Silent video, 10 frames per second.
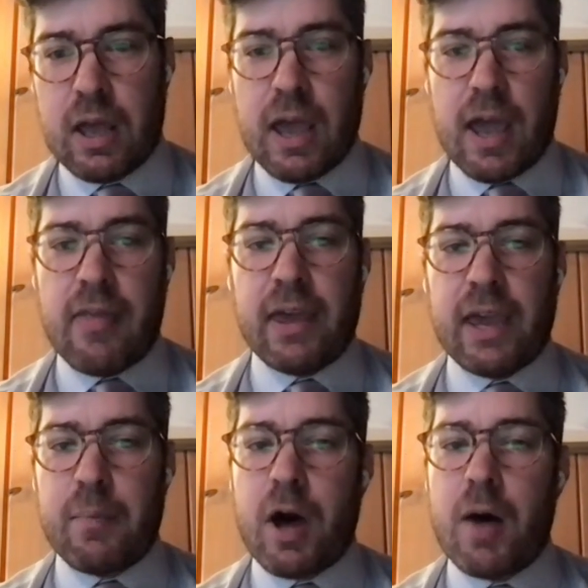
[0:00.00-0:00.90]
and they
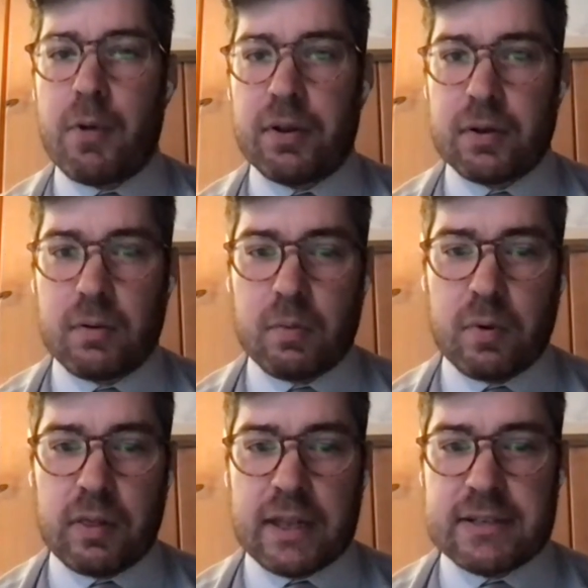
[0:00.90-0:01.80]
get pummeled
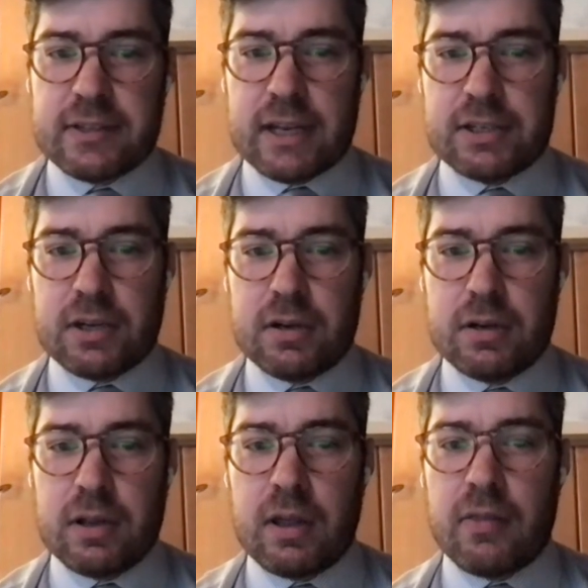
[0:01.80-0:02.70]
with legislation
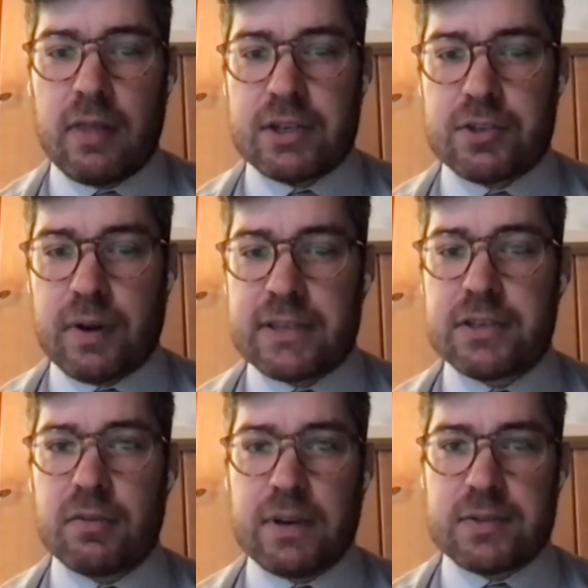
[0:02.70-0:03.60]
that shrinks their
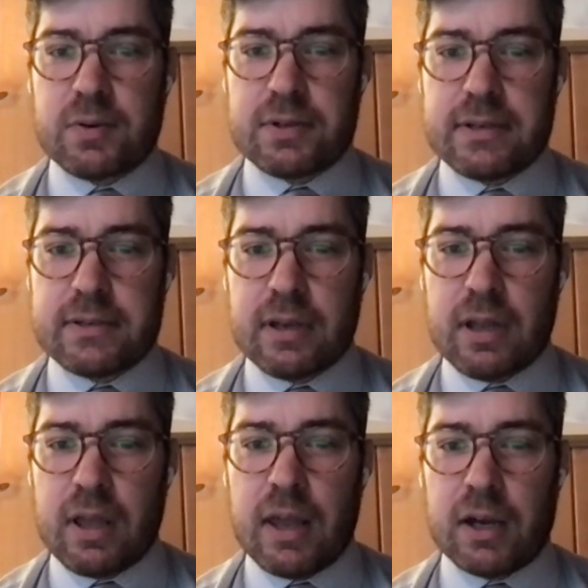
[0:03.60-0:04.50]
resources
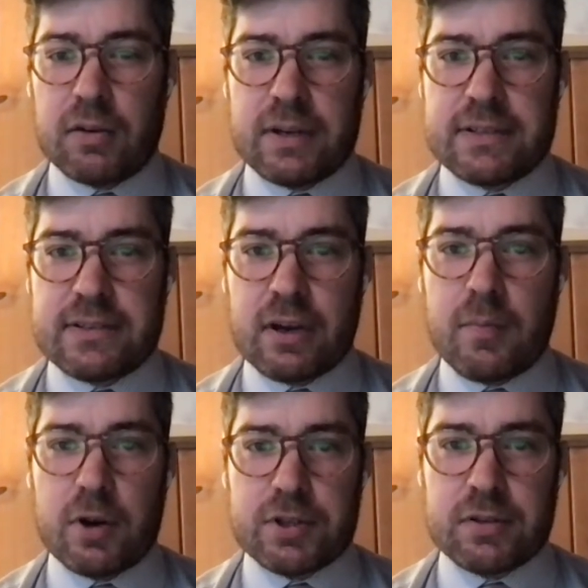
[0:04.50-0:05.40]
and increases their
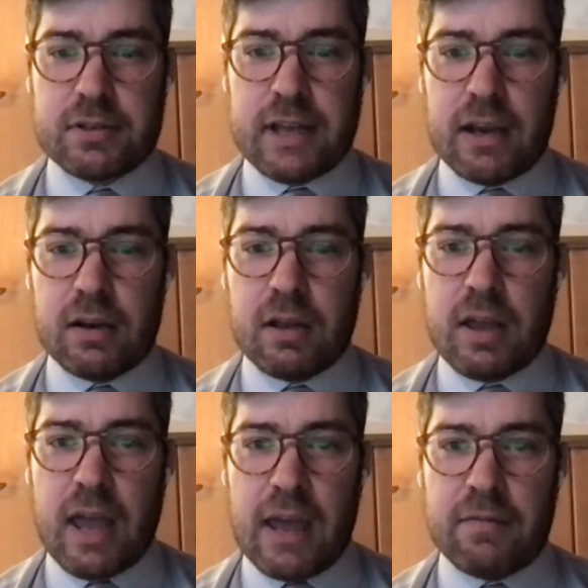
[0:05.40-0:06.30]
emotional debt
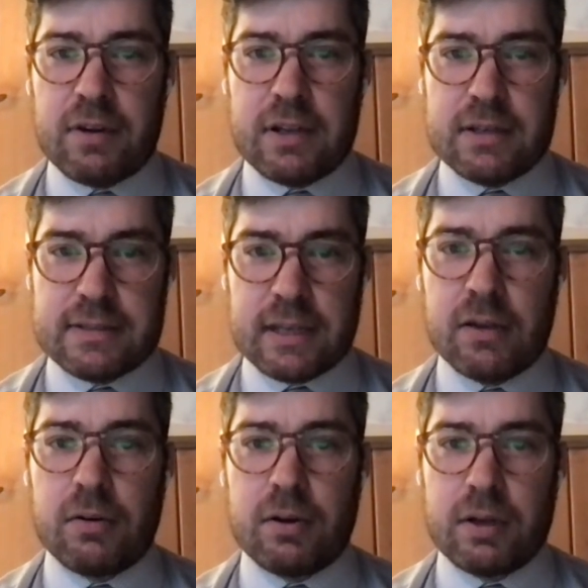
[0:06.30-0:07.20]
every
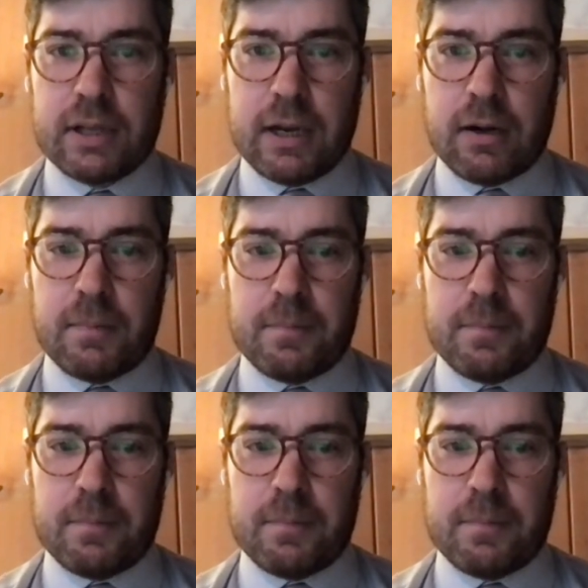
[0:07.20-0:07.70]
single year.